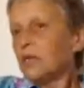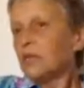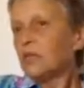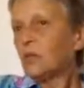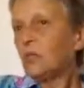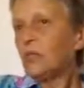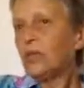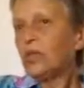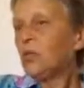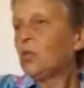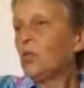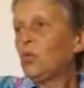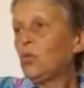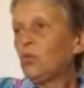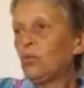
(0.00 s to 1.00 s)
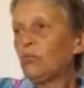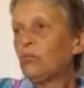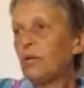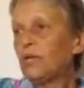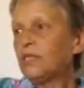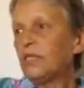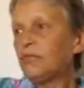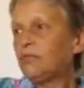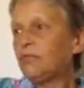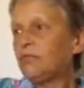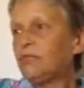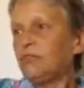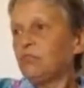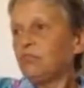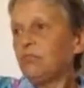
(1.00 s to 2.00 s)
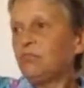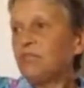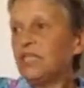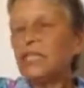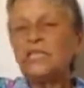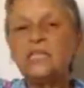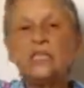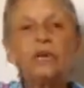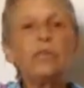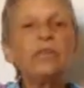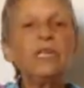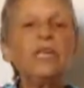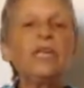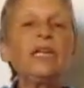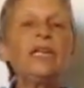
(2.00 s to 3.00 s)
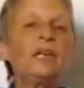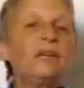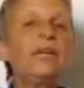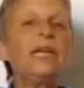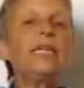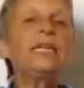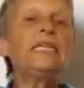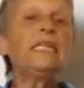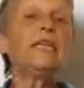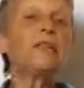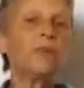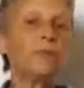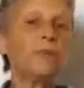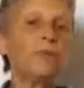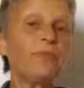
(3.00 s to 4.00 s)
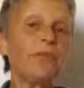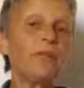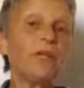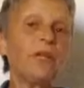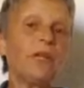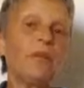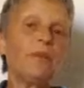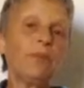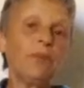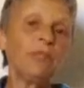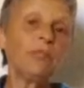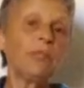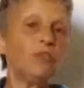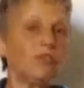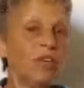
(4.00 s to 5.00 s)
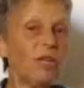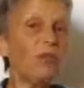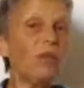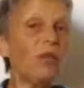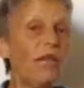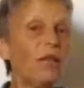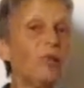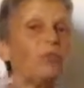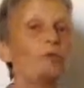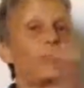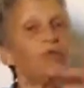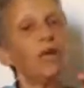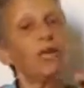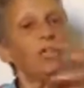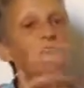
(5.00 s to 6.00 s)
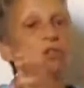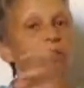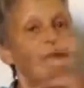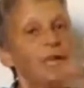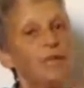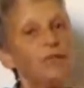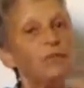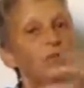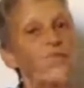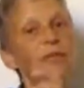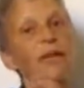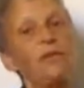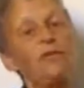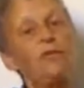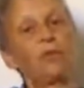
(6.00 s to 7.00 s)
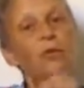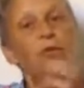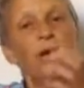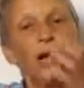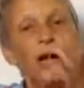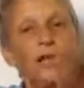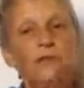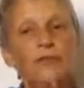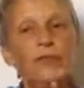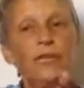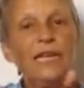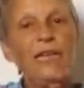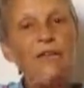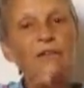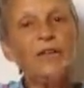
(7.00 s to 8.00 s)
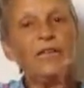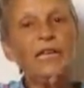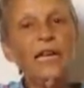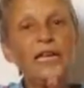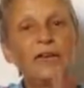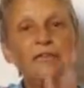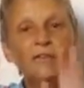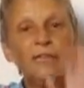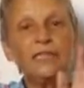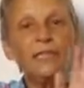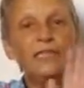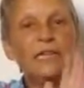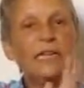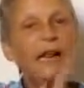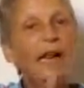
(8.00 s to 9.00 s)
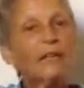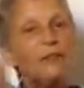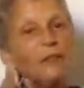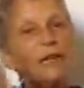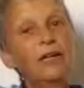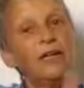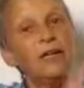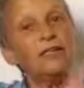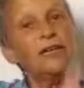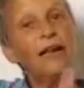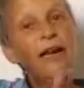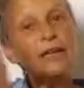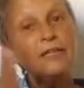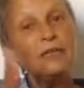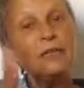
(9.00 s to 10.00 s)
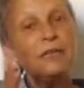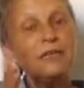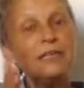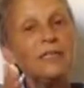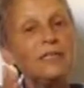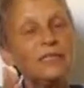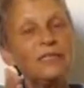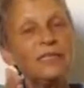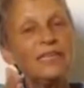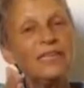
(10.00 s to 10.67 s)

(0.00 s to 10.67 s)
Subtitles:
somebody who might have said something, it can be anything. But the dream will help you to actually connect with that. So I feel every day I've done an alignment.